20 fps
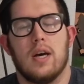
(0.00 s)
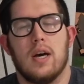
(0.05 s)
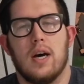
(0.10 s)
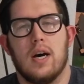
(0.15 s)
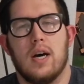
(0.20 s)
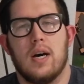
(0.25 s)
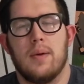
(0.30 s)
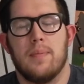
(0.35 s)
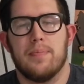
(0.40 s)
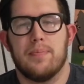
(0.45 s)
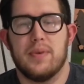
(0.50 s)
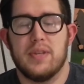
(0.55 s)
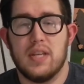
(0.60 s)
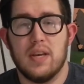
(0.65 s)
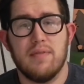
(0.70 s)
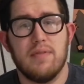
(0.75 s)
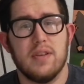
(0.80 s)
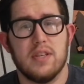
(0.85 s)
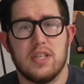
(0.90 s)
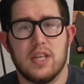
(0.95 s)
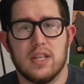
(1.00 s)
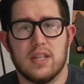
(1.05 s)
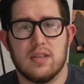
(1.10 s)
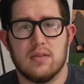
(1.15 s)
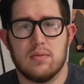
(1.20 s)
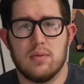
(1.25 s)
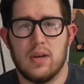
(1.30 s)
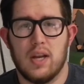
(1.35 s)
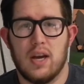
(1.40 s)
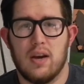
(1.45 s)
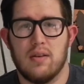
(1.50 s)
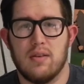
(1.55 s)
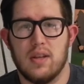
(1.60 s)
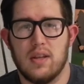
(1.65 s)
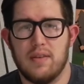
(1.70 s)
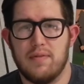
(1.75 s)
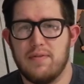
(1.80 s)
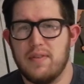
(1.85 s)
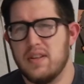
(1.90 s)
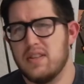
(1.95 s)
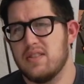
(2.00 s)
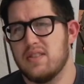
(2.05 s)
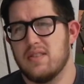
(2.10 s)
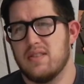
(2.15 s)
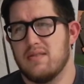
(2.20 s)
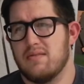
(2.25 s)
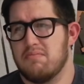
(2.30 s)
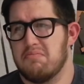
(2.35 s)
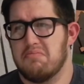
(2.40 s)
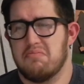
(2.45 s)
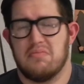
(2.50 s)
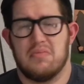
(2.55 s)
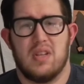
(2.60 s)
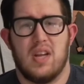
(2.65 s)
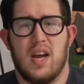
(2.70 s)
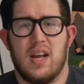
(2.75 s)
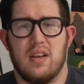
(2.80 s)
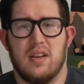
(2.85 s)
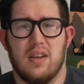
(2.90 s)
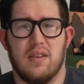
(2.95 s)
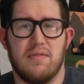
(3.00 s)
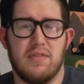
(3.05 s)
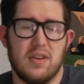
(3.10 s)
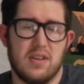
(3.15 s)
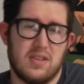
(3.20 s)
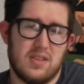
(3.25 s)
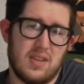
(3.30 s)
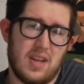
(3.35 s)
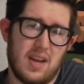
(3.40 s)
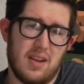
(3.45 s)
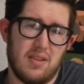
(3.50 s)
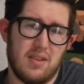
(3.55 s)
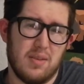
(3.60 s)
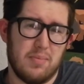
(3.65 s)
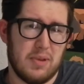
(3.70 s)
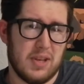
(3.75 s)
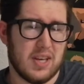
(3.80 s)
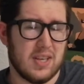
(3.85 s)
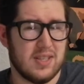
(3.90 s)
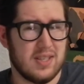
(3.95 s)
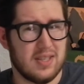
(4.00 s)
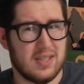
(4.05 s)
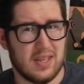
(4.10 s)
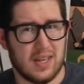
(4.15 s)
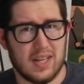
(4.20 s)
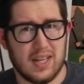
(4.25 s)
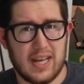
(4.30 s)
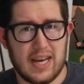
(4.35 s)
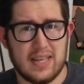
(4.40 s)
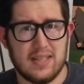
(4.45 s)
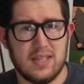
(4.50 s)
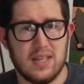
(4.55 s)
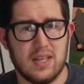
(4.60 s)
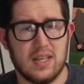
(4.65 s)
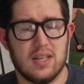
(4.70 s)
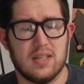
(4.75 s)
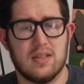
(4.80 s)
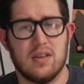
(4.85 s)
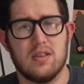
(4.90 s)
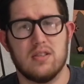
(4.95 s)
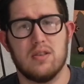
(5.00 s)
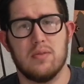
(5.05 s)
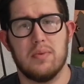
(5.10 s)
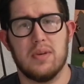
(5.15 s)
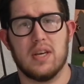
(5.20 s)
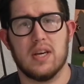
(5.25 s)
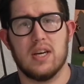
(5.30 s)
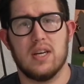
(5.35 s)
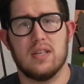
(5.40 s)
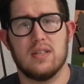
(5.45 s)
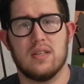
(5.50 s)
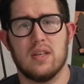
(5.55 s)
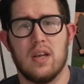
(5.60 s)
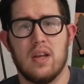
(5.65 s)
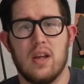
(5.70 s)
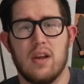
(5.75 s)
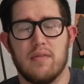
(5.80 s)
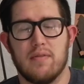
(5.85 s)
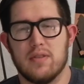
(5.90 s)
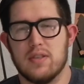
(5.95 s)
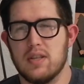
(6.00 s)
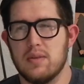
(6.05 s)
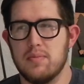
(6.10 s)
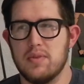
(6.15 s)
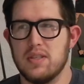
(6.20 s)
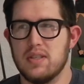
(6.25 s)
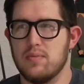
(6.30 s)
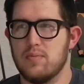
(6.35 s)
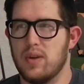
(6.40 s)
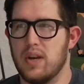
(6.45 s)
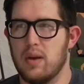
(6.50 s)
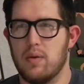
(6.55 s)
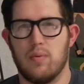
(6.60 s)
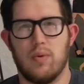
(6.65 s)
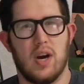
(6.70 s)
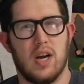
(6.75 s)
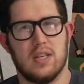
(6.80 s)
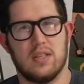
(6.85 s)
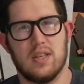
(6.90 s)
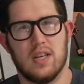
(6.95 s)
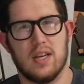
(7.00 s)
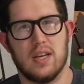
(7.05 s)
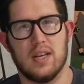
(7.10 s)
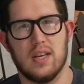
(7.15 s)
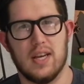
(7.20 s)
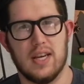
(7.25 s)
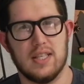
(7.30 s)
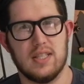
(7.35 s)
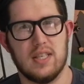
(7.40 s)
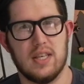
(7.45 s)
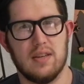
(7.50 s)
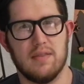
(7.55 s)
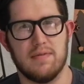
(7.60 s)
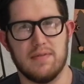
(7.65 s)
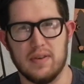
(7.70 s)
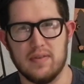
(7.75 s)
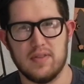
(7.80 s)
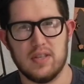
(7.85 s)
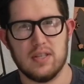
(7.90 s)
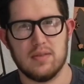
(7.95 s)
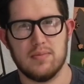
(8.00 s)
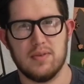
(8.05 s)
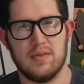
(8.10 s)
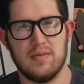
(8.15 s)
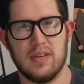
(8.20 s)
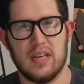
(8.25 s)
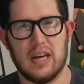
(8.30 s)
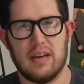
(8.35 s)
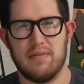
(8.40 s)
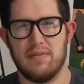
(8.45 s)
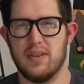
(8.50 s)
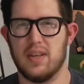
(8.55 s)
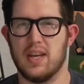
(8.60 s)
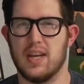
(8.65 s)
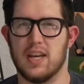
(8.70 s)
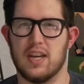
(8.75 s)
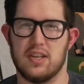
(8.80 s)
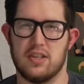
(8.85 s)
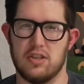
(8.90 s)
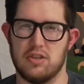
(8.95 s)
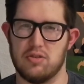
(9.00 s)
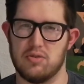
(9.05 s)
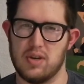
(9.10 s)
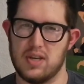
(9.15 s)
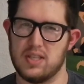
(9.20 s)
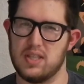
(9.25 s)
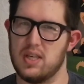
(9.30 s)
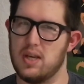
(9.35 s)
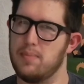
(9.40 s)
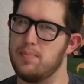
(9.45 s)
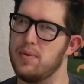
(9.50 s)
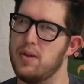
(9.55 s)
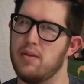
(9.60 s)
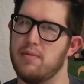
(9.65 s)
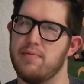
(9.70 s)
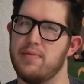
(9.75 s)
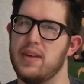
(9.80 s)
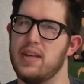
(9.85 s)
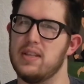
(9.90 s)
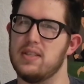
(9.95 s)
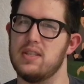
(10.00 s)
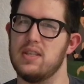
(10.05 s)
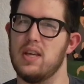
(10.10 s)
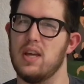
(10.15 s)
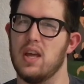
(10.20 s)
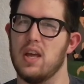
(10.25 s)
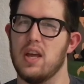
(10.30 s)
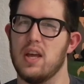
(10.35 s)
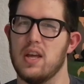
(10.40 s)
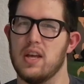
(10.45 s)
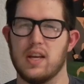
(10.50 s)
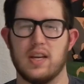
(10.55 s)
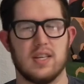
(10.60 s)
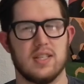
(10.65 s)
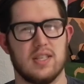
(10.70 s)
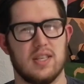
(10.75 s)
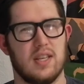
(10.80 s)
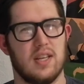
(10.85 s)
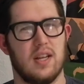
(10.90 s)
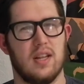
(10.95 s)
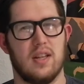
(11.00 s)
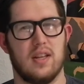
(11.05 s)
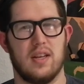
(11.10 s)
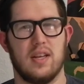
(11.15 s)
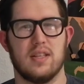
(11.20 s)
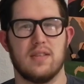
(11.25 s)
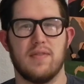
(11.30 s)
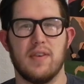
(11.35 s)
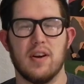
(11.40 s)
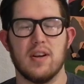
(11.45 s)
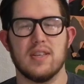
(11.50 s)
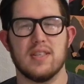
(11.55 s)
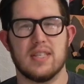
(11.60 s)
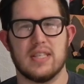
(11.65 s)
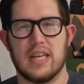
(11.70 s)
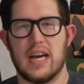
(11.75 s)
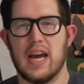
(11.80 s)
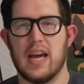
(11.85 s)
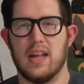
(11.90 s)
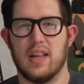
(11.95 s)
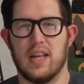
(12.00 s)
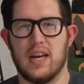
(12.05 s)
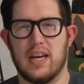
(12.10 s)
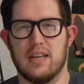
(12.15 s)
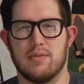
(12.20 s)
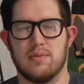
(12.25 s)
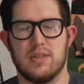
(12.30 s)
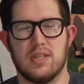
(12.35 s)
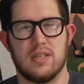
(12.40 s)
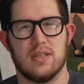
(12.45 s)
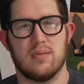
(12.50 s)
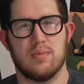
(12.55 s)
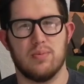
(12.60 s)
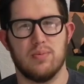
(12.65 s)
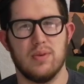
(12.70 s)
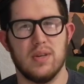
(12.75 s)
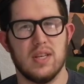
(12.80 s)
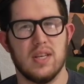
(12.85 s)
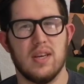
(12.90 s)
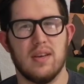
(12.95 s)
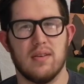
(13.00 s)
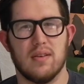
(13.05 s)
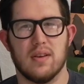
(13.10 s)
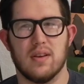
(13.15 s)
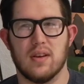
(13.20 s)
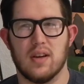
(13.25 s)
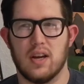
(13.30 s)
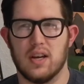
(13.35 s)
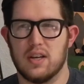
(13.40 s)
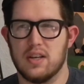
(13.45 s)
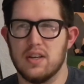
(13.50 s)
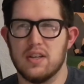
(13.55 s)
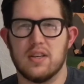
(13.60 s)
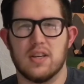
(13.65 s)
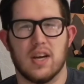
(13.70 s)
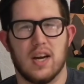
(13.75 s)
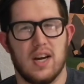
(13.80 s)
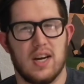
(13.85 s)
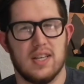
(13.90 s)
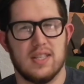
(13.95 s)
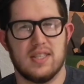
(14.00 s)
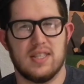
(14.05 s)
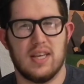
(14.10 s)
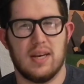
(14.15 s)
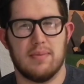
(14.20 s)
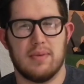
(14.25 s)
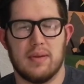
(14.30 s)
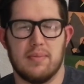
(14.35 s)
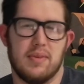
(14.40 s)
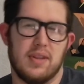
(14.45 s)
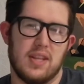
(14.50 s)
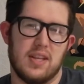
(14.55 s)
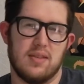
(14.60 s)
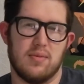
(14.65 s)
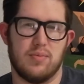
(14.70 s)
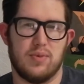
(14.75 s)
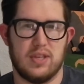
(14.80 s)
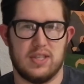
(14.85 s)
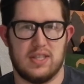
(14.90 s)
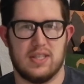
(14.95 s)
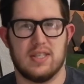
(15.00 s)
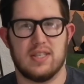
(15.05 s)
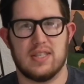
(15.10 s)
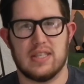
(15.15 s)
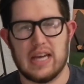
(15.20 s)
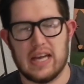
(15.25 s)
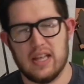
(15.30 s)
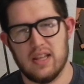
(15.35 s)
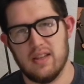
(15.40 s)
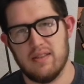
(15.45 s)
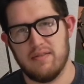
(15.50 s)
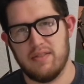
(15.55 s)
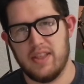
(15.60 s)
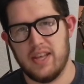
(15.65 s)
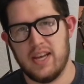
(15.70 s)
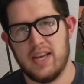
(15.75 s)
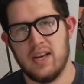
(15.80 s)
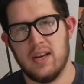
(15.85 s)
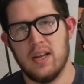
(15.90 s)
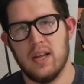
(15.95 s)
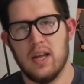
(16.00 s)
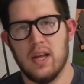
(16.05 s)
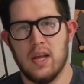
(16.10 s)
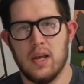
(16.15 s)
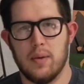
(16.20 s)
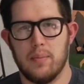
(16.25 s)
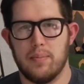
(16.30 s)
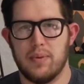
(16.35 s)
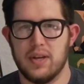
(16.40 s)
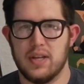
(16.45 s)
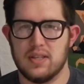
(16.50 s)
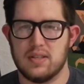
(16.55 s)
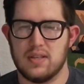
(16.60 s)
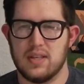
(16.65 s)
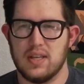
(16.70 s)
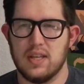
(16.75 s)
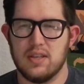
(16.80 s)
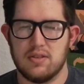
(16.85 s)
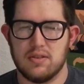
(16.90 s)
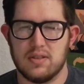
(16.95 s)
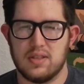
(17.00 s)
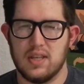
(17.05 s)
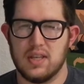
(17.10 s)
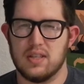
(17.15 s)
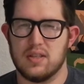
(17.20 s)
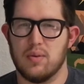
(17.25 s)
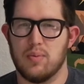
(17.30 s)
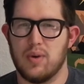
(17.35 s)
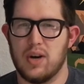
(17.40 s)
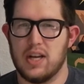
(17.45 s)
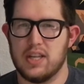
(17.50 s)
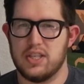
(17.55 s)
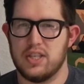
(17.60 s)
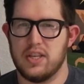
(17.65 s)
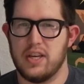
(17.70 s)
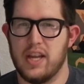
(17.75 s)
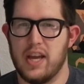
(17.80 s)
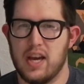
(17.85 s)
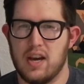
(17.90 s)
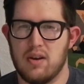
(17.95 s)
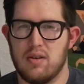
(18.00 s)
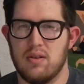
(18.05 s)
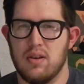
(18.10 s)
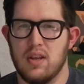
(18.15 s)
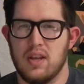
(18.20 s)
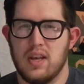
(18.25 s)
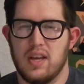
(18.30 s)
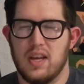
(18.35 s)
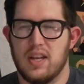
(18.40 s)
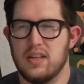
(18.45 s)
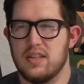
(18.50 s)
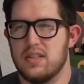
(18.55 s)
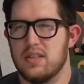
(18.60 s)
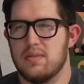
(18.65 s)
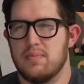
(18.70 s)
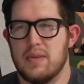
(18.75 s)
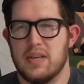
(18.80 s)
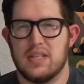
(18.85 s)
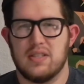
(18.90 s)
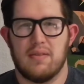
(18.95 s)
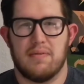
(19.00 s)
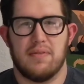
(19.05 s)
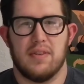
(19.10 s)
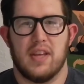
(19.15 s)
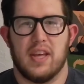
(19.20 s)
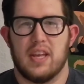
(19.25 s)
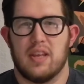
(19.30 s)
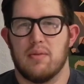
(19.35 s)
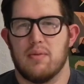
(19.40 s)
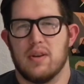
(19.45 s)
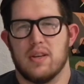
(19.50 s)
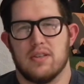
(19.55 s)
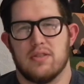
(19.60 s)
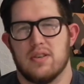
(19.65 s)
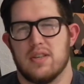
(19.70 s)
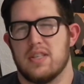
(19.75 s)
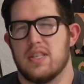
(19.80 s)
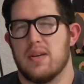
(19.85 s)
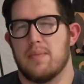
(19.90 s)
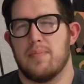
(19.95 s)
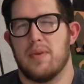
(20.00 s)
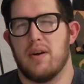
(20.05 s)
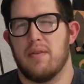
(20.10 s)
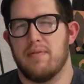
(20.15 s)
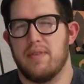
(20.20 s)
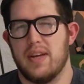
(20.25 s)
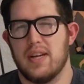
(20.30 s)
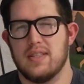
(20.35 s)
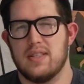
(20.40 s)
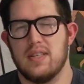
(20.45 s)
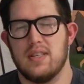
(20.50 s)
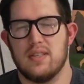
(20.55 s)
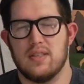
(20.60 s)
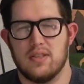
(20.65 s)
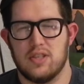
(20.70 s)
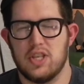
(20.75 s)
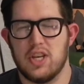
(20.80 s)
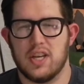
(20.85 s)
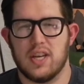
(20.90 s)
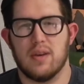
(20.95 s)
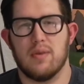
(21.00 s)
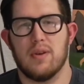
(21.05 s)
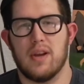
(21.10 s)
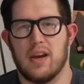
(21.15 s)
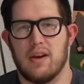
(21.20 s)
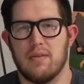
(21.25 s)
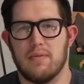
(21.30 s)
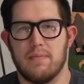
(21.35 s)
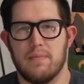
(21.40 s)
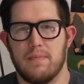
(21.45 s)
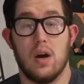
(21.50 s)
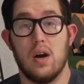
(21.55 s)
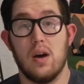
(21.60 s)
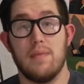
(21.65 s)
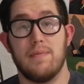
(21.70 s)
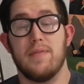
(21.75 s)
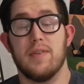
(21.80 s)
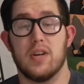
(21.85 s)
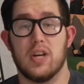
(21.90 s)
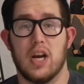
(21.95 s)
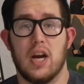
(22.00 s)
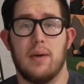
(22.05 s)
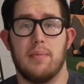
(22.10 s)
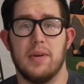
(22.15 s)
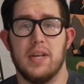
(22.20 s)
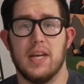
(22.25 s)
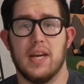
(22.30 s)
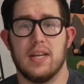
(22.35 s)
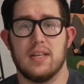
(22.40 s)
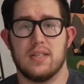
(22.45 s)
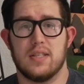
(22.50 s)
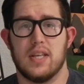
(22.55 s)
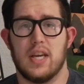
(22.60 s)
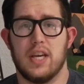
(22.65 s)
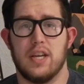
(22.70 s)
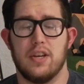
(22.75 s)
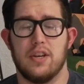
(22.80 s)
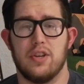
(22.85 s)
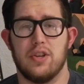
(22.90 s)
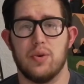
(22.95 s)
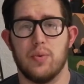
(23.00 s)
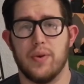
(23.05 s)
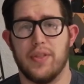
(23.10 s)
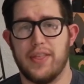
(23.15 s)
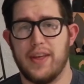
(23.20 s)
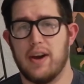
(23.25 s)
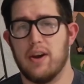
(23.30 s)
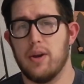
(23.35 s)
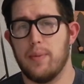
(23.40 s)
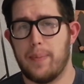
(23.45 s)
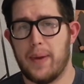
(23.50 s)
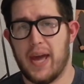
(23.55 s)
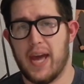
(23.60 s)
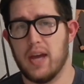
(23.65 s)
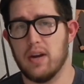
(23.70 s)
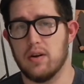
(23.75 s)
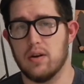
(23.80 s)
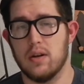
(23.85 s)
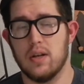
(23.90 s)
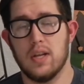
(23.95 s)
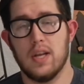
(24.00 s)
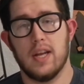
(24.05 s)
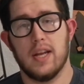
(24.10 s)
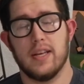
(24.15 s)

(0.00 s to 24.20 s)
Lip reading: But definitely check this one out. If it's not only because it's a classic, it's also because for some reason when I watch like a 1950s movie, I feel like I should dress up all fancy. Because it's very stylized, which is really a good concept. I mean, it was the style of then, but it's interesting to watch now, and it just makes you feel like you want to dress up all fancy, so check it out. Up for comedy, I decided to do Without a Paddle.